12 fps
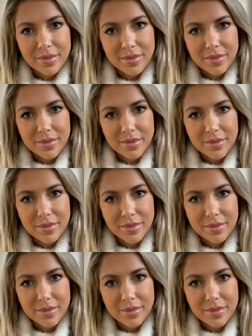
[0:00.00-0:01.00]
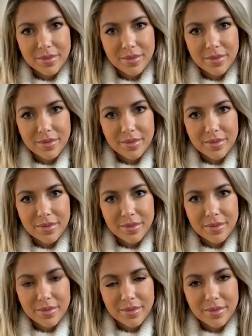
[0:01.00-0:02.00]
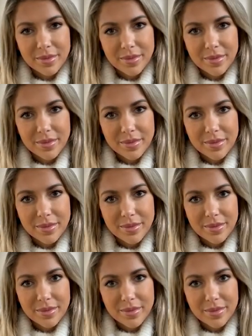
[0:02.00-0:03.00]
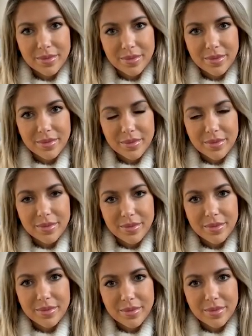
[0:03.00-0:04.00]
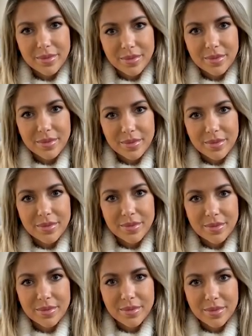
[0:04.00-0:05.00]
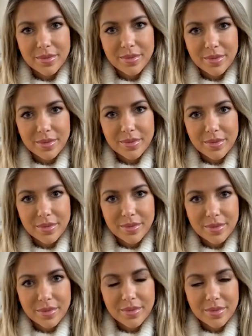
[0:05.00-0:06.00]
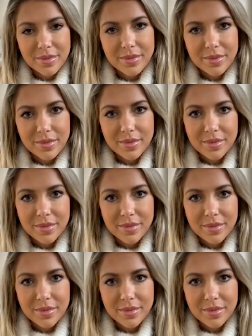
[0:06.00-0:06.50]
[no speech]